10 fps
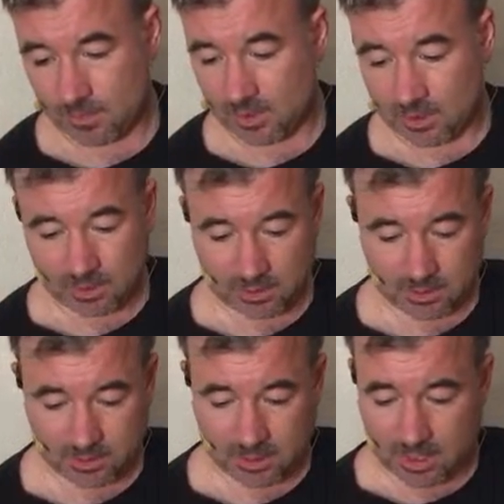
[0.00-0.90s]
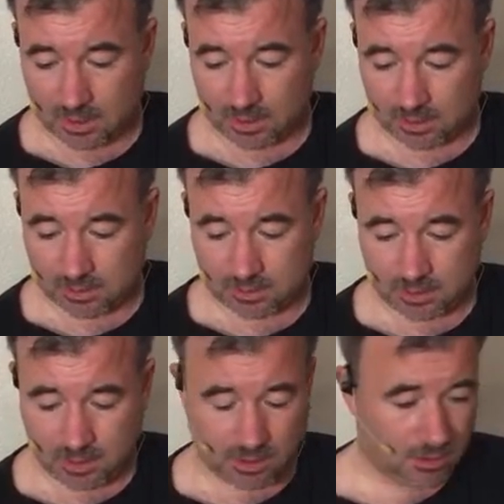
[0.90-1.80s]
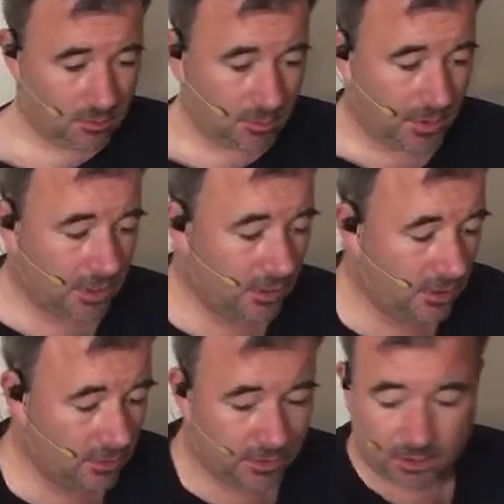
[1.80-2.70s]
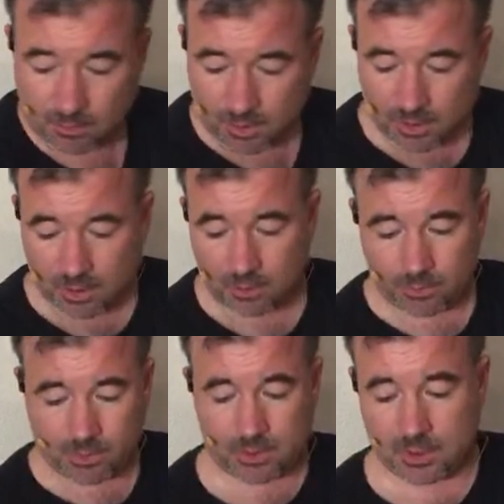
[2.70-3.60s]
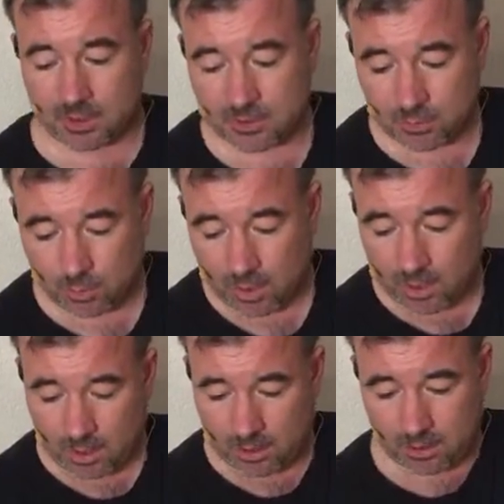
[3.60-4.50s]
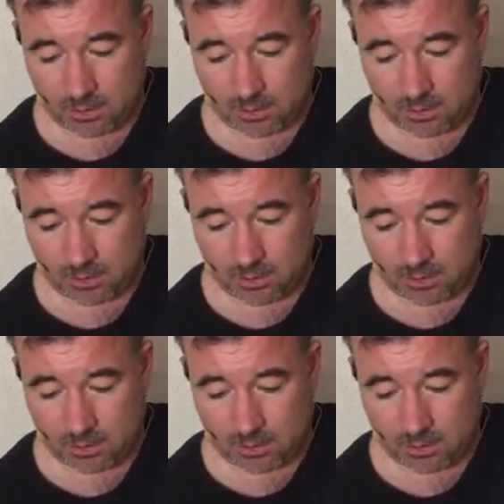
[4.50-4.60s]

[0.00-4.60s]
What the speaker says: Let's see. Let's see. What we're gonna do? I think we're gonna go this way.